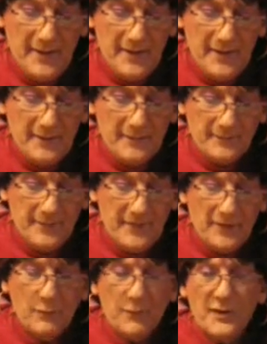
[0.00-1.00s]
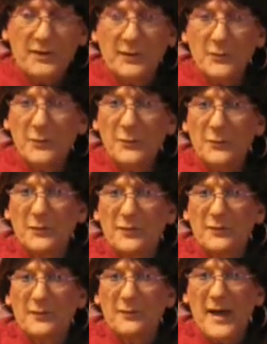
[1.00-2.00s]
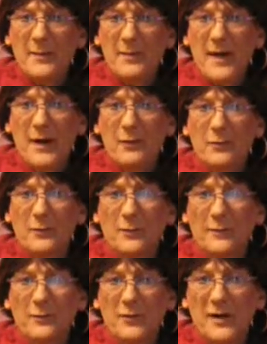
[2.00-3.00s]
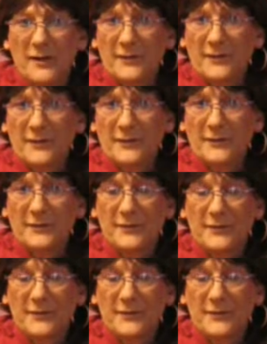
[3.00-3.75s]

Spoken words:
And they don't want to lose that power over us,